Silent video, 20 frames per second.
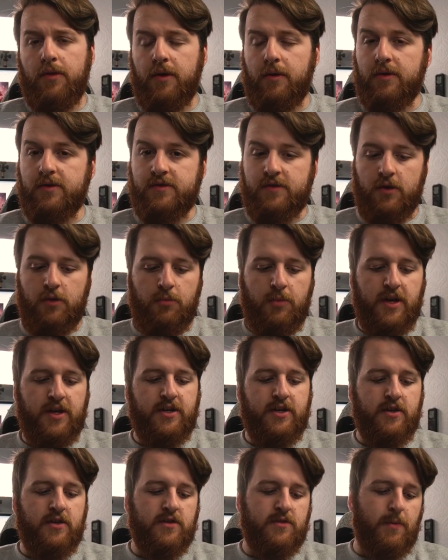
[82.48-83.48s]
there are 2
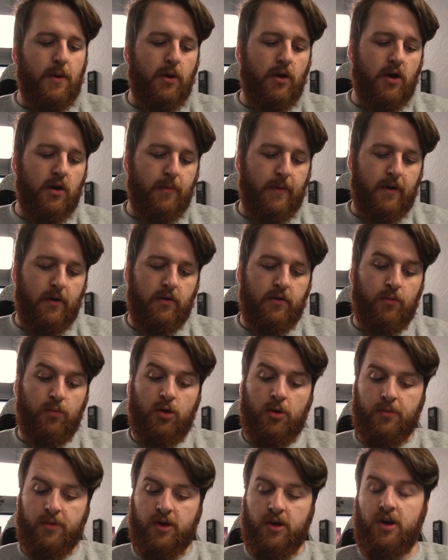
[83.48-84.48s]
missions spoken about on the
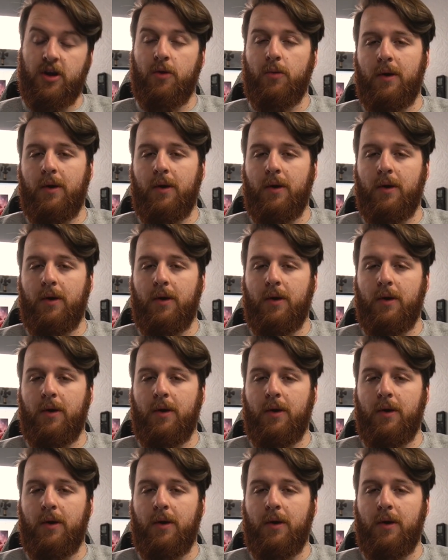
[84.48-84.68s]
Wargaming community